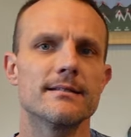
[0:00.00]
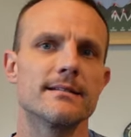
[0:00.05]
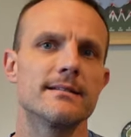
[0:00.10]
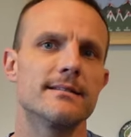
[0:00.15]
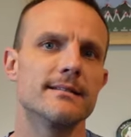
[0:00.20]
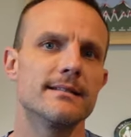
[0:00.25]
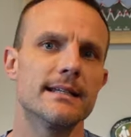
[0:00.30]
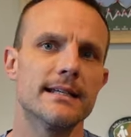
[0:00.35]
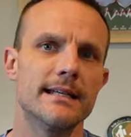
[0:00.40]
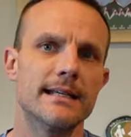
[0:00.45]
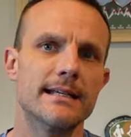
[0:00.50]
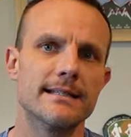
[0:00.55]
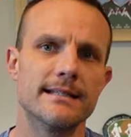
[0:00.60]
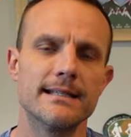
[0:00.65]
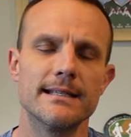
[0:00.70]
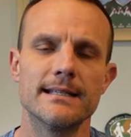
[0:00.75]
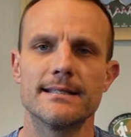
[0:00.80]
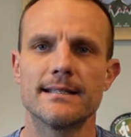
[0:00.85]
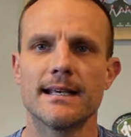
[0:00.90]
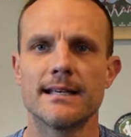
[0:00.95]
the
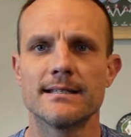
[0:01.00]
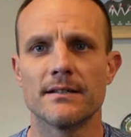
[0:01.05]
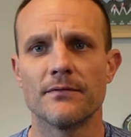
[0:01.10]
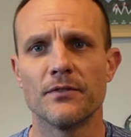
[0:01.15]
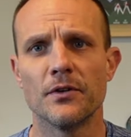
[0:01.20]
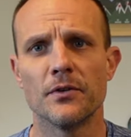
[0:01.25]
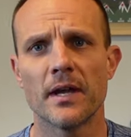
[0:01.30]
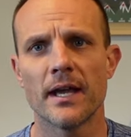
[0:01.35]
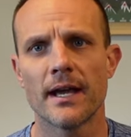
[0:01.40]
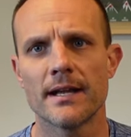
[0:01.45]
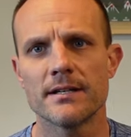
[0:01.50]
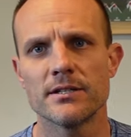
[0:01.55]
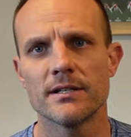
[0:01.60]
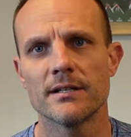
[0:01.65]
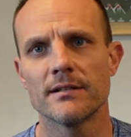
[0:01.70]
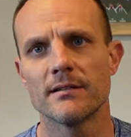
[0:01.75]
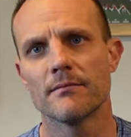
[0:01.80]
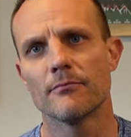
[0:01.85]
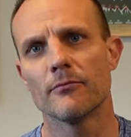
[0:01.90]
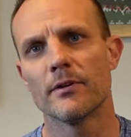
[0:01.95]
CDC says if you catch
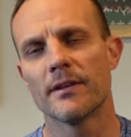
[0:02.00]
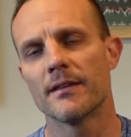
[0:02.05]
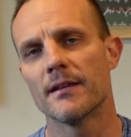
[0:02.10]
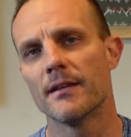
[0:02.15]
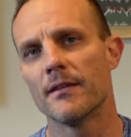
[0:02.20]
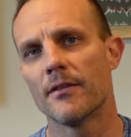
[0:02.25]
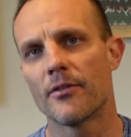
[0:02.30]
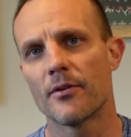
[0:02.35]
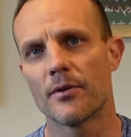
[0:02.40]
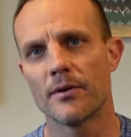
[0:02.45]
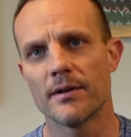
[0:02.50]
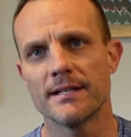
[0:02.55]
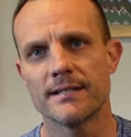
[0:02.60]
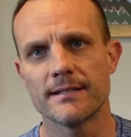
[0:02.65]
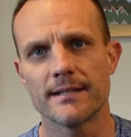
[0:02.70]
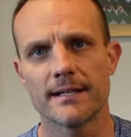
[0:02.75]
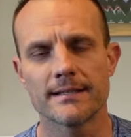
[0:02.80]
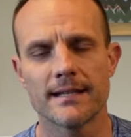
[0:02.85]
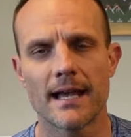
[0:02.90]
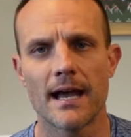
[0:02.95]
it within
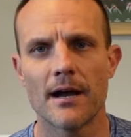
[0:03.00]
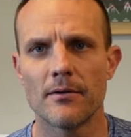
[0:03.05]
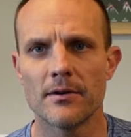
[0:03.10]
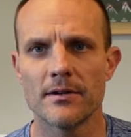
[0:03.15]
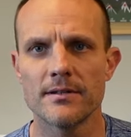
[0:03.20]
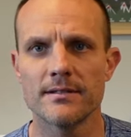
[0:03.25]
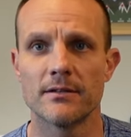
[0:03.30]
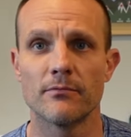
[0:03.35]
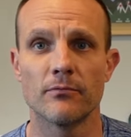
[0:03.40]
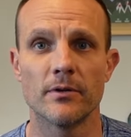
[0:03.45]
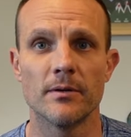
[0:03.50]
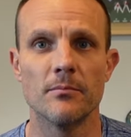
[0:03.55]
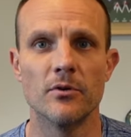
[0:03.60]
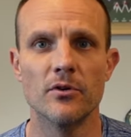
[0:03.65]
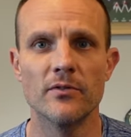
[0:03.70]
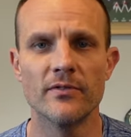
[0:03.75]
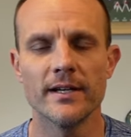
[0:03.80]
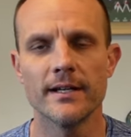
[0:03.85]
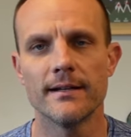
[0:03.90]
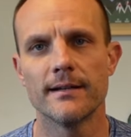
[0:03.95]
36 hours and
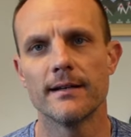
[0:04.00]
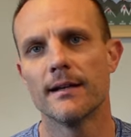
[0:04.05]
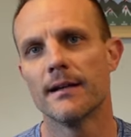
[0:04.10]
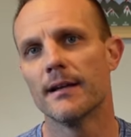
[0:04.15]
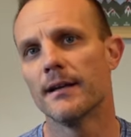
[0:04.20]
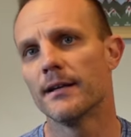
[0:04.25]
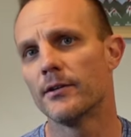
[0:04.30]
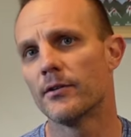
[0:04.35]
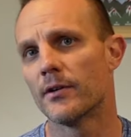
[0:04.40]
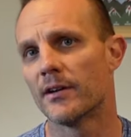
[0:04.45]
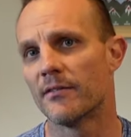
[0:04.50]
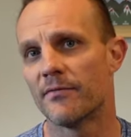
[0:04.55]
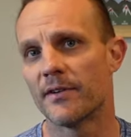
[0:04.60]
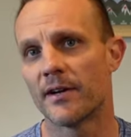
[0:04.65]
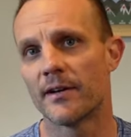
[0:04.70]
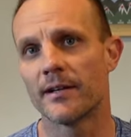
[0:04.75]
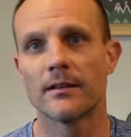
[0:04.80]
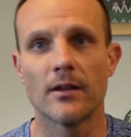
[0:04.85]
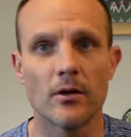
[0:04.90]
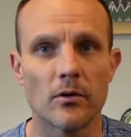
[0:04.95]
remove it, you're at
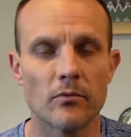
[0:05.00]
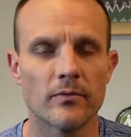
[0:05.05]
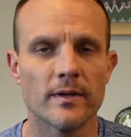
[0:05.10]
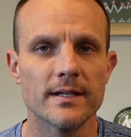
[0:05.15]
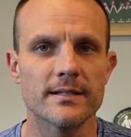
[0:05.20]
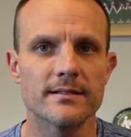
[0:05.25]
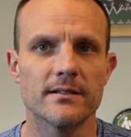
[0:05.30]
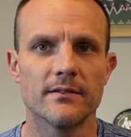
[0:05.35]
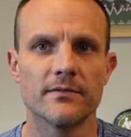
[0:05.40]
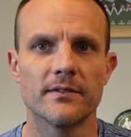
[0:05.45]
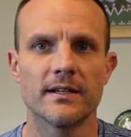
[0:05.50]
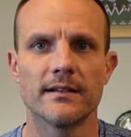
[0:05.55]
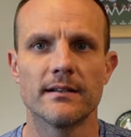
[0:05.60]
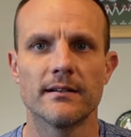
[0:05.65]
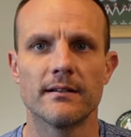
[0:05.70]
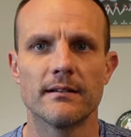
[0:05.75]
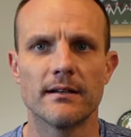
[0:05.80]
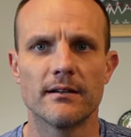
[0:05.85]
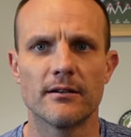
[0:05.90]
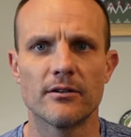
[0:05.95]
very low risk of
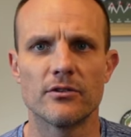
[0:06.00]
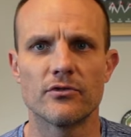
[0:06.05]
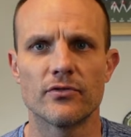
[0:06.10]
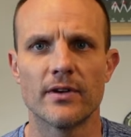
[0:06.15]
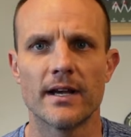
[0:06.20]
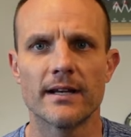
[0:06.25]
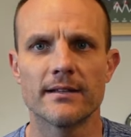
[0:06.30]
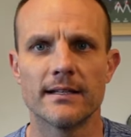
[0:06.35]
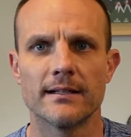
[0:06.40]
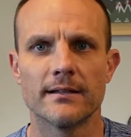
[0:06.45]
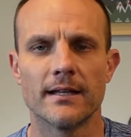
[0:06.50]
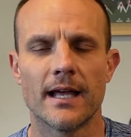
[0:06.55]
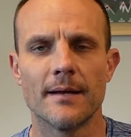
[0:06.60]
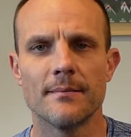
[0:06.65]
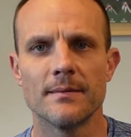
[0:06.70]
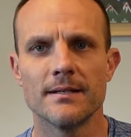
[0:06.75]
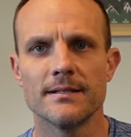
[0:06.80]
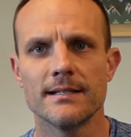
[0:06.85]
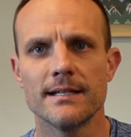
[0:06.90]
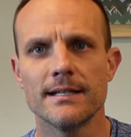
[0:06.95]
contracting
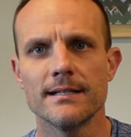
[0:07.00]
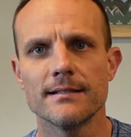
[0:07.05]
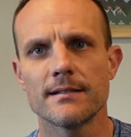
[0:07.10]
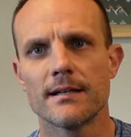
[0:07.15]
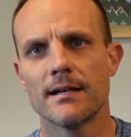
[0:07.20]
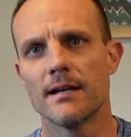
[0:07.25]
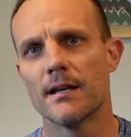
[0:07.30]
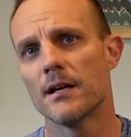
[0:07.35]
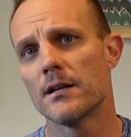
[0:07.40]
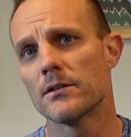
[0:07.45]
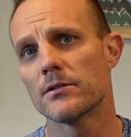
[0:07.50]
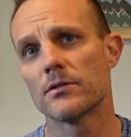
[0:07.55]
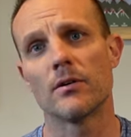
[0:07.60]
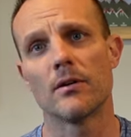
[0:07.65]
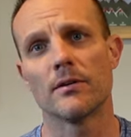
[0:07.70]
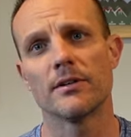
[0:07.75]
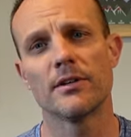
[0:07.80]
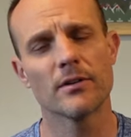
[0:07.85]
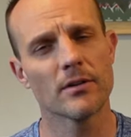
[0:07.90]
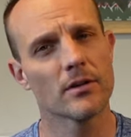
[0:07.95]
Lyme disease.
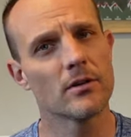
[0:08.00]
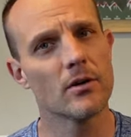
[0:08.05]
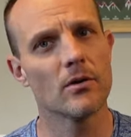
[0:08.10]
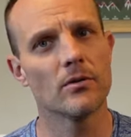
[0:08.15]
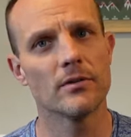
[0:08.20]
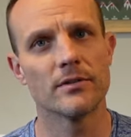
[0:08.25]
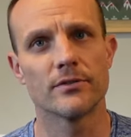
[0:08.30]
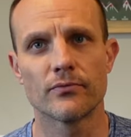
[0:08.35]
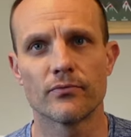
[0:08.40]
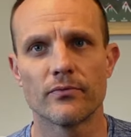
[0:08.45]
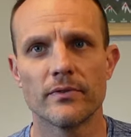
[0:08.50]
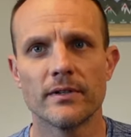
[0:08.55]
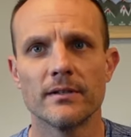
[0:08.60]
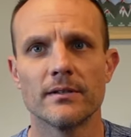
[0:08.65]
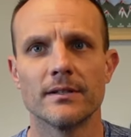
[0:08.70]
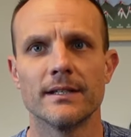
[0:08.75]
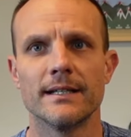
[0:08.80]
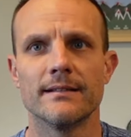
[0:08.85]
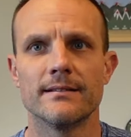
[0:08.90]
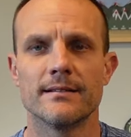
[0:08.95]
So your goal is
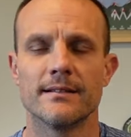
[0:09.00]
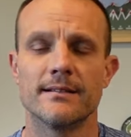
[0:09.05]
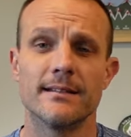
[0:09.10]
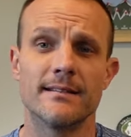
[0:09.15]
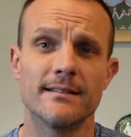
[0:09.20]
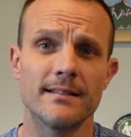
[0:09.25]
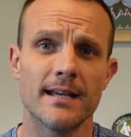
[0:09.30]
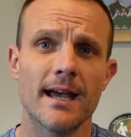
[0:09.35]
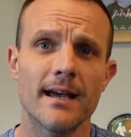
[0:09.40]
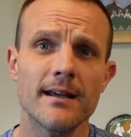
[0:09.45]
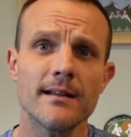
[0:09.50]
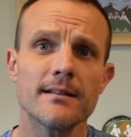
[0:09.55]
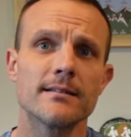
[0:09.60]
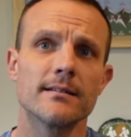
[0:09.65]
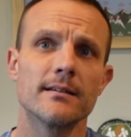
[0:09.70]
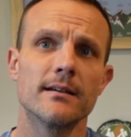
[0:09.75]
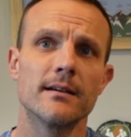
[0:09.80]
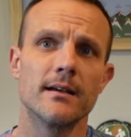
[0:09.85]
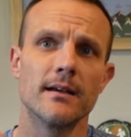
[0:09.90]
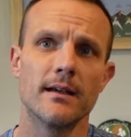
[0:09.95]
really to detect
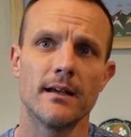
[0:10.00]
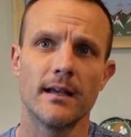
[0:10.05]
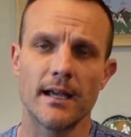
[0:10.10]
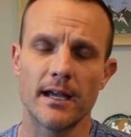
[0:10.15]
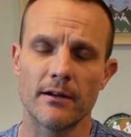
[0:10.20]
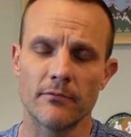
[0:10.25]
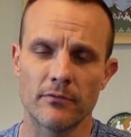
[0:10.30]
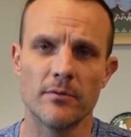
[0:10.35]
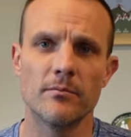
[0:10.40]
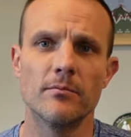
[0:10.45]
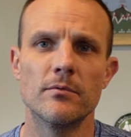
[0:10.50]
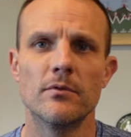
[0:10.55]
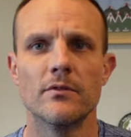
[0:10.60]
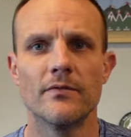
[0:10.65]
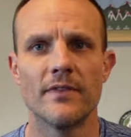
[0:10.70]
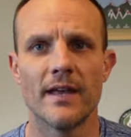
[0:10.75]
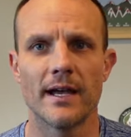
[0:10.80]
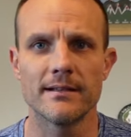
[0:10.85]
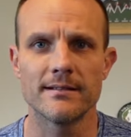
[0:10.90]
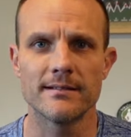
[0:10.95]
and
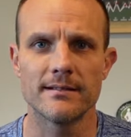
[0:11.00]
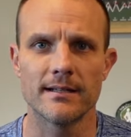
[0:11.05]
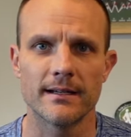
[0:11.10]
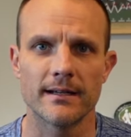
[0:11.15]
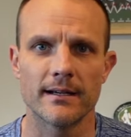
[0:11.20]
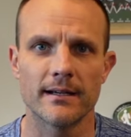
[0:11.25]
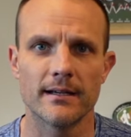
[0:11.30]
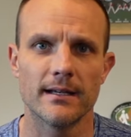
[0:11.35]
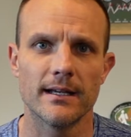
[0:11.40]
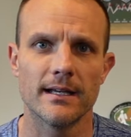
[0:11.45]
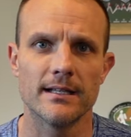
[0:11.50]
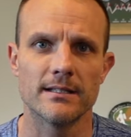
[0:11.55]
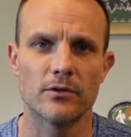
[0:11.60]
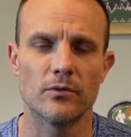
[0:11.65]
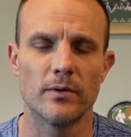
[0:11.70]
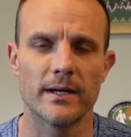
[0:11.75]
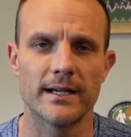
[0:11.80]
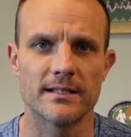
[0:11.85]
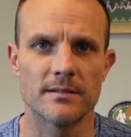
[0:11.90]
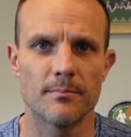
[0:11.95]
remove that tick as
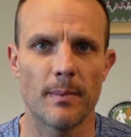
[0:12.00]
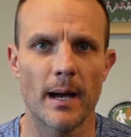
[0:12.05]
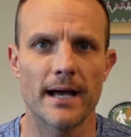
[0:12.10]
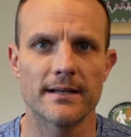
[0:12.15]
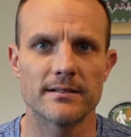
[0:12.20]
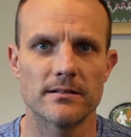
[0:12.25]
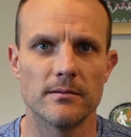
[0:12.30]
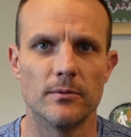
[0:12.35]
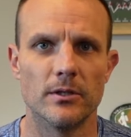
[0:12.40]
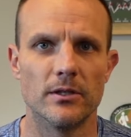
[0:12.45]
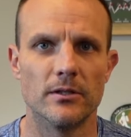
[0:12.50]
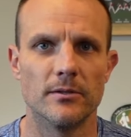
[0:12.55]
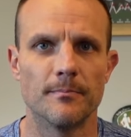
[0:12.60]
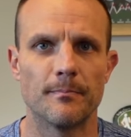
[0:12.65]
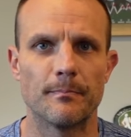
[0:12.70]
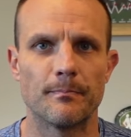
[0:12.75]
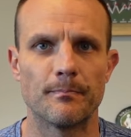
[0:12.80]
quick as possible.